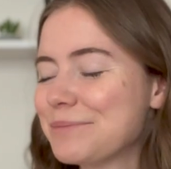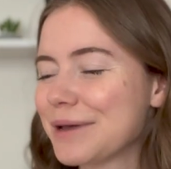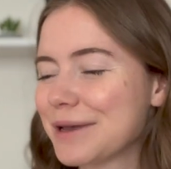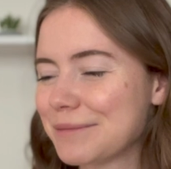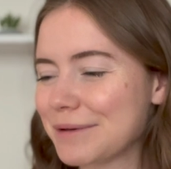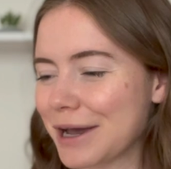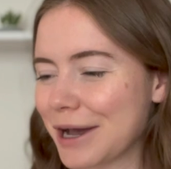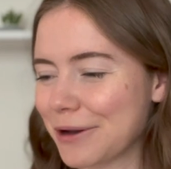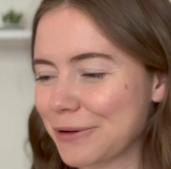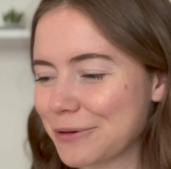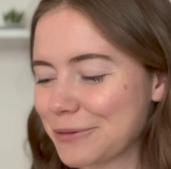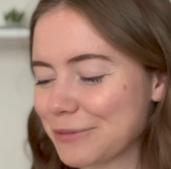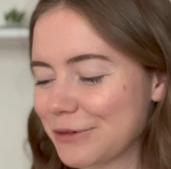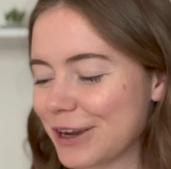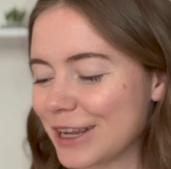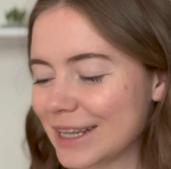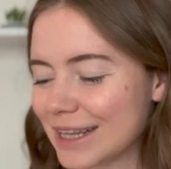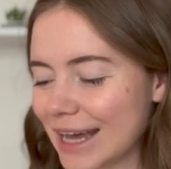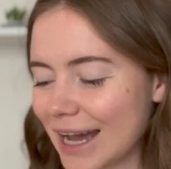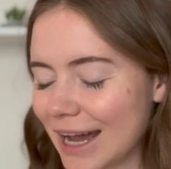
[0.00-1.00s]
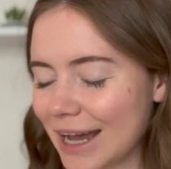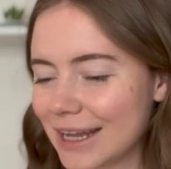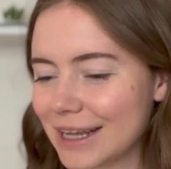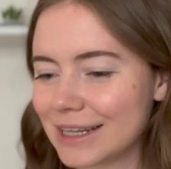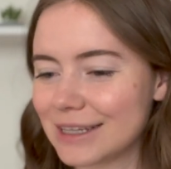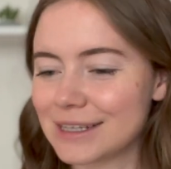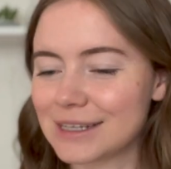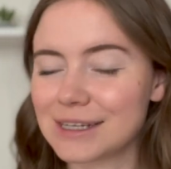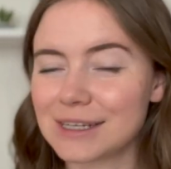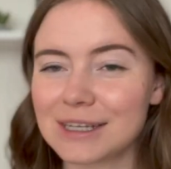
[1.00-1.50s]
maybe I will bring that
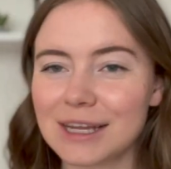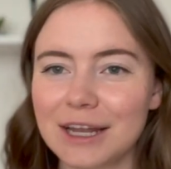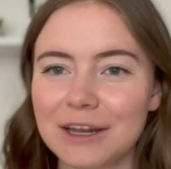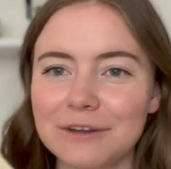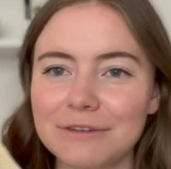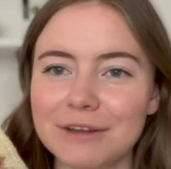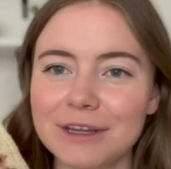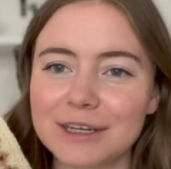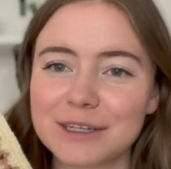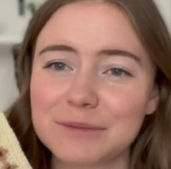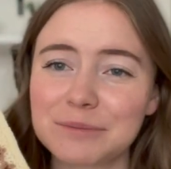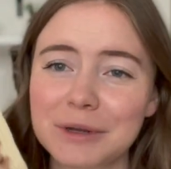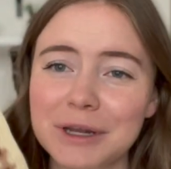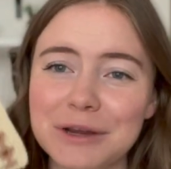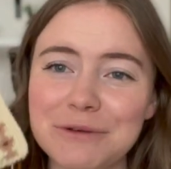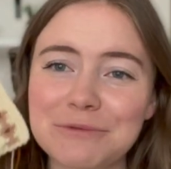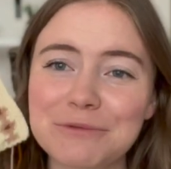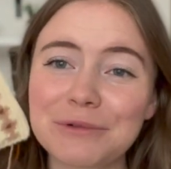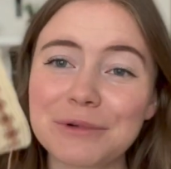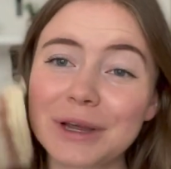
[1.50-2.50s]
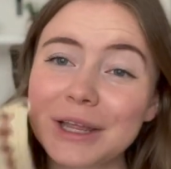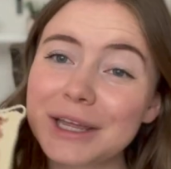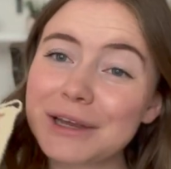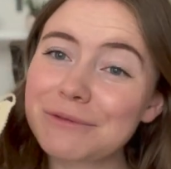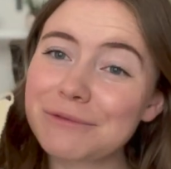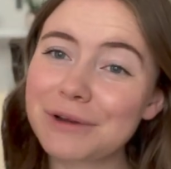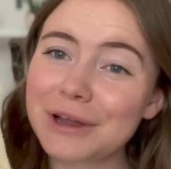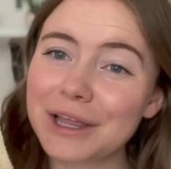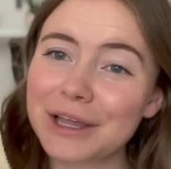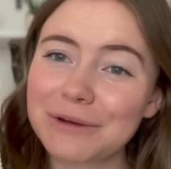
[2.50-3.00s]
instead of this, but I really,
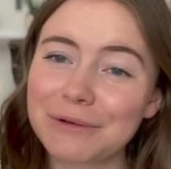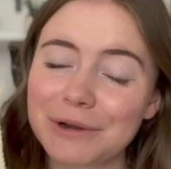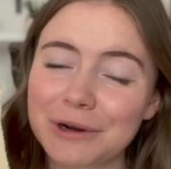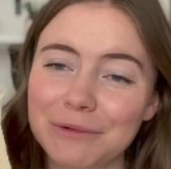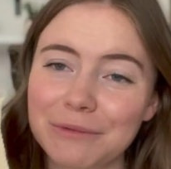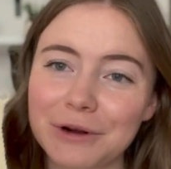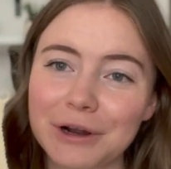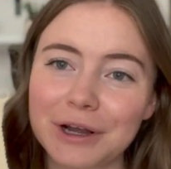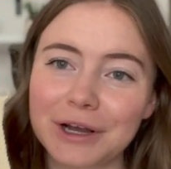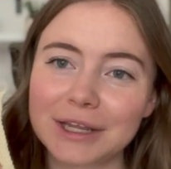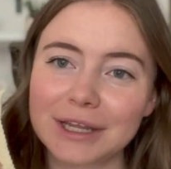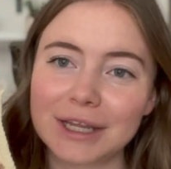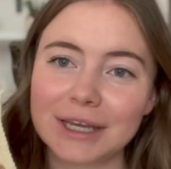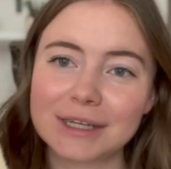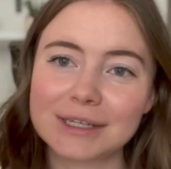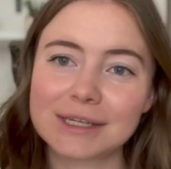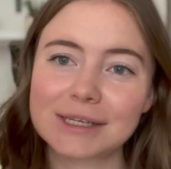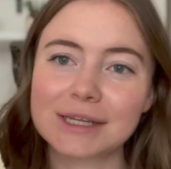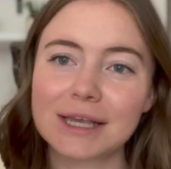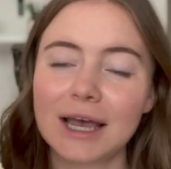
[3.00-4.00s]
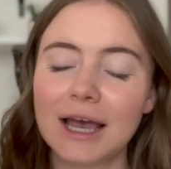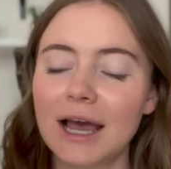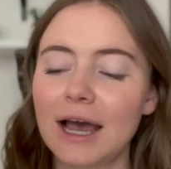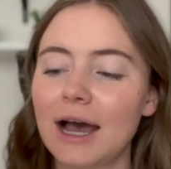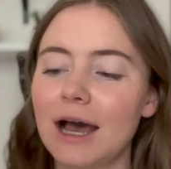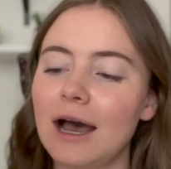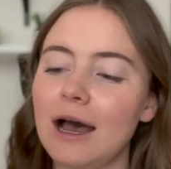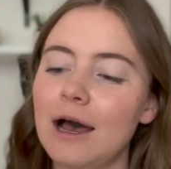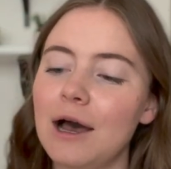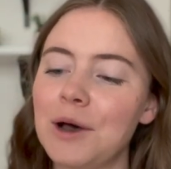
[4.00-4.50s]
really wanna work on this.
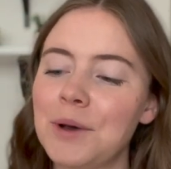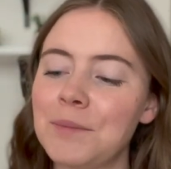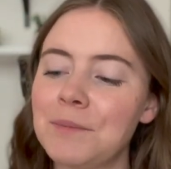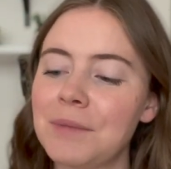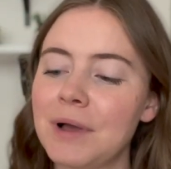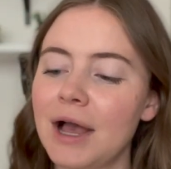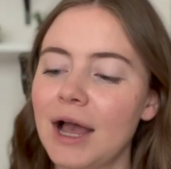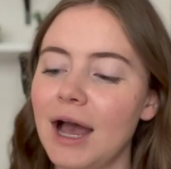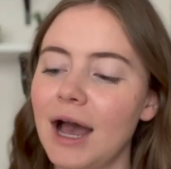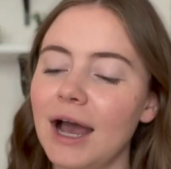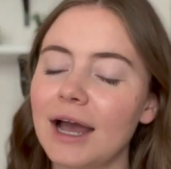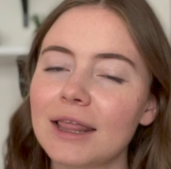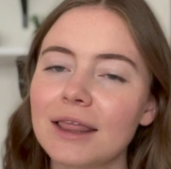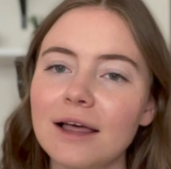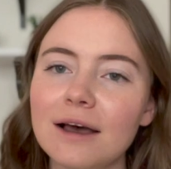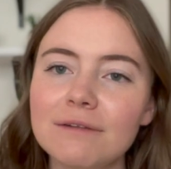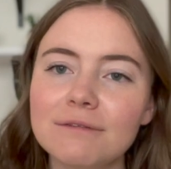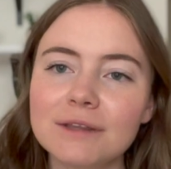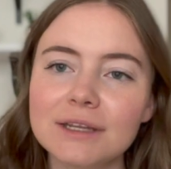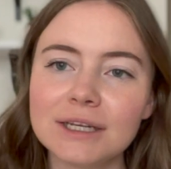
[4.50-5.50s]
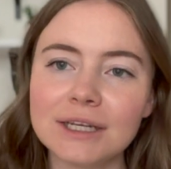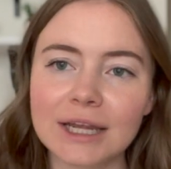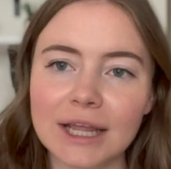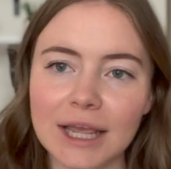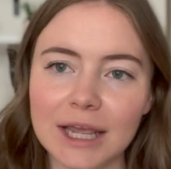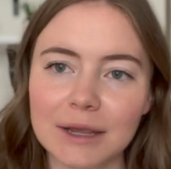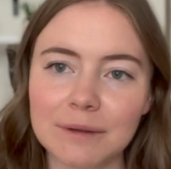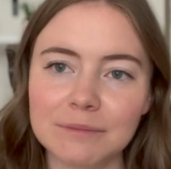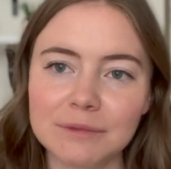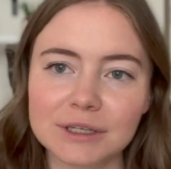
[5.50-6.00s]
Um, I love the
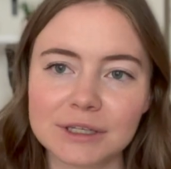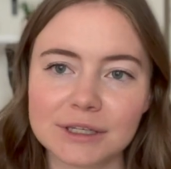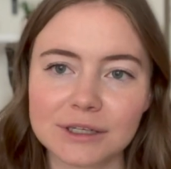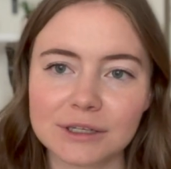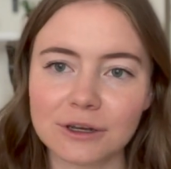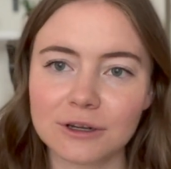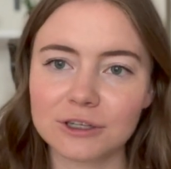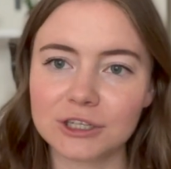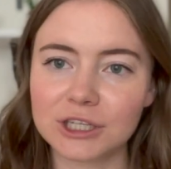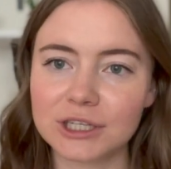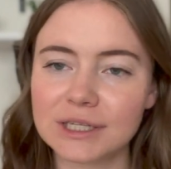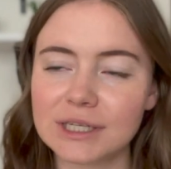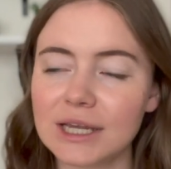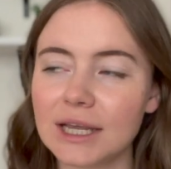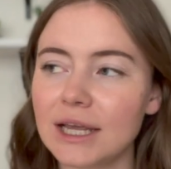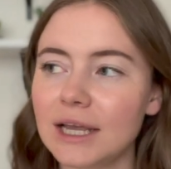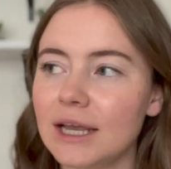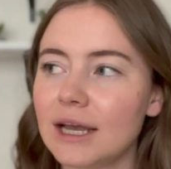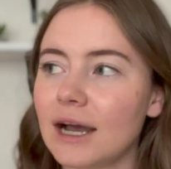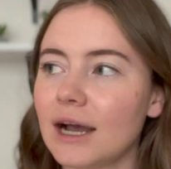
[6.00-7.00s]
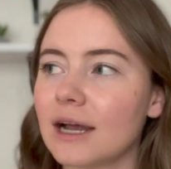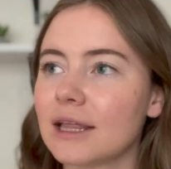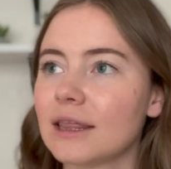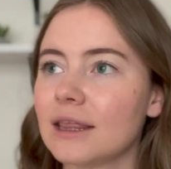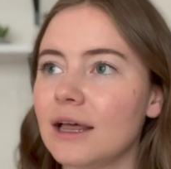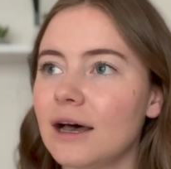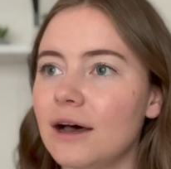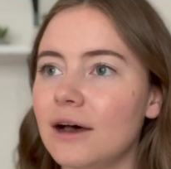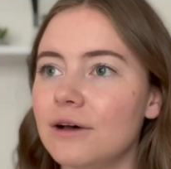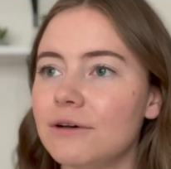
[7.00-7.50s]
name, Nostalgia Tee. I
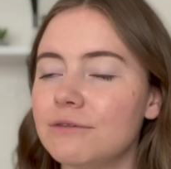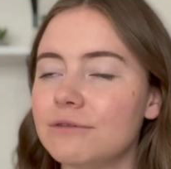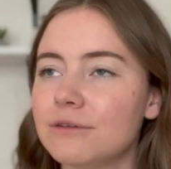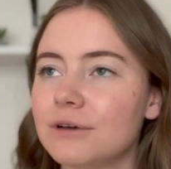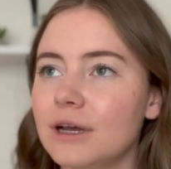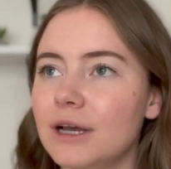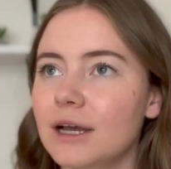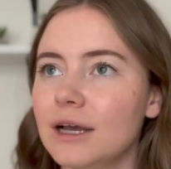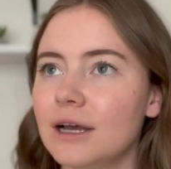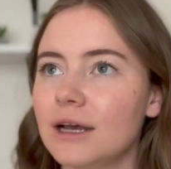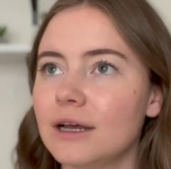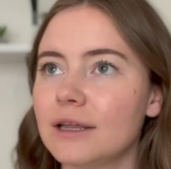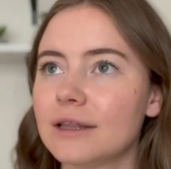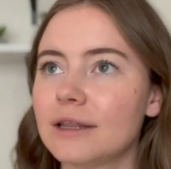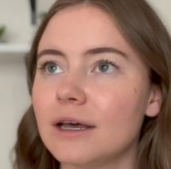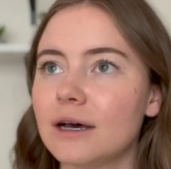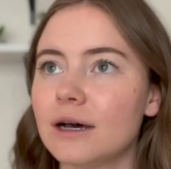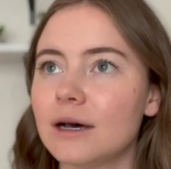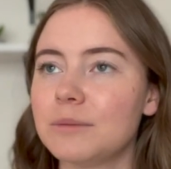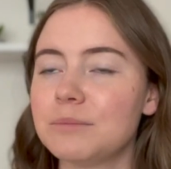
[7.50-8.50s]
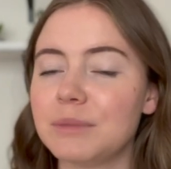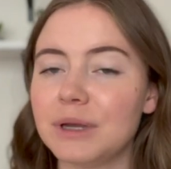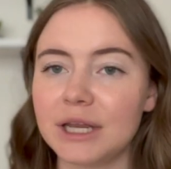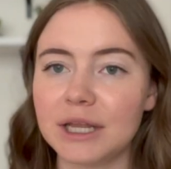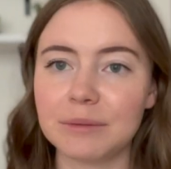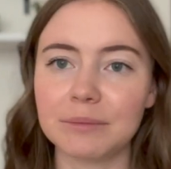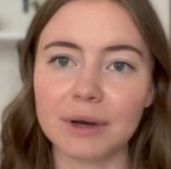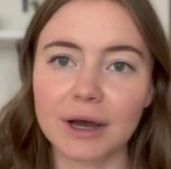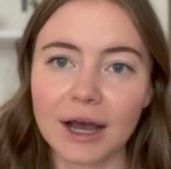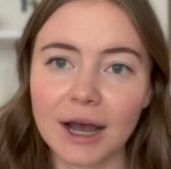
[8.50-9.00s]
love the
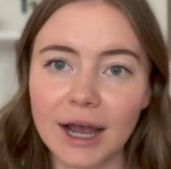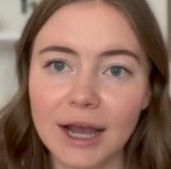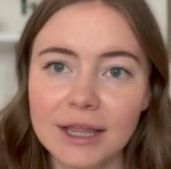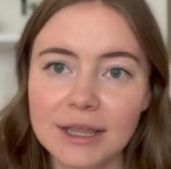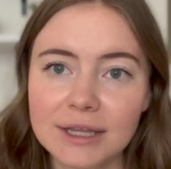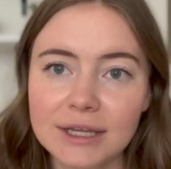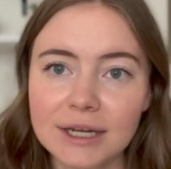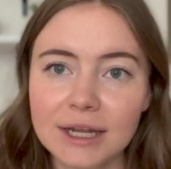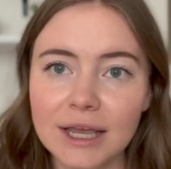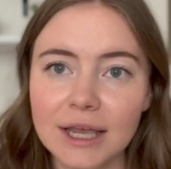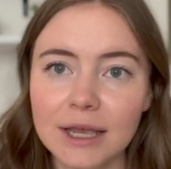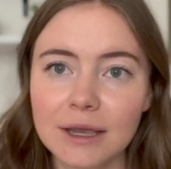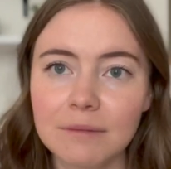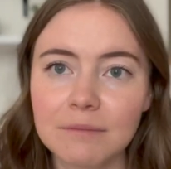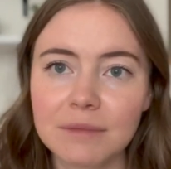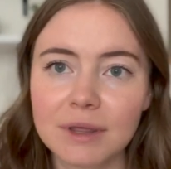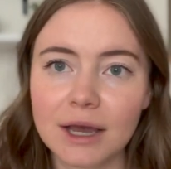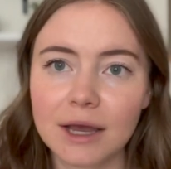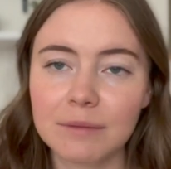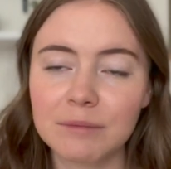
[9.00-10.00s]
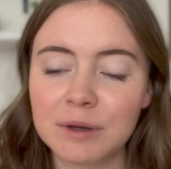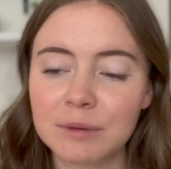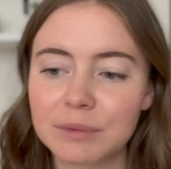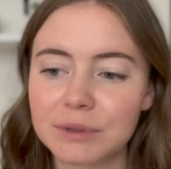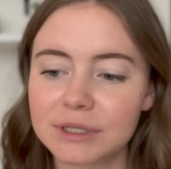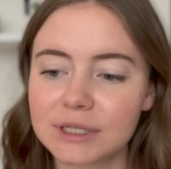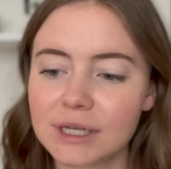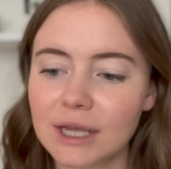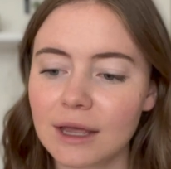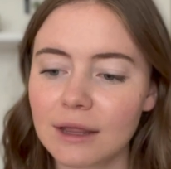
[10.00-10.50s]
meaning behind the name that I'm gonna
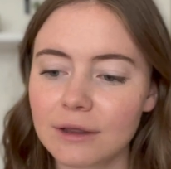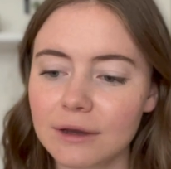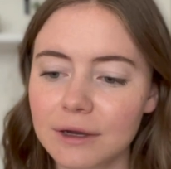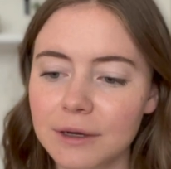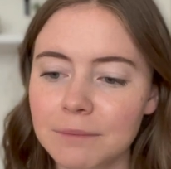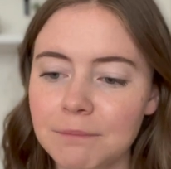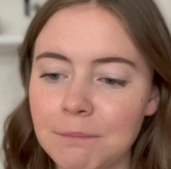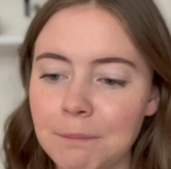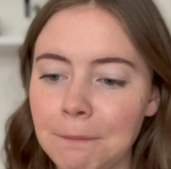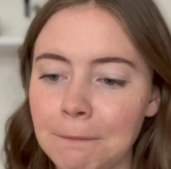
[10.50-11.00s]
put together.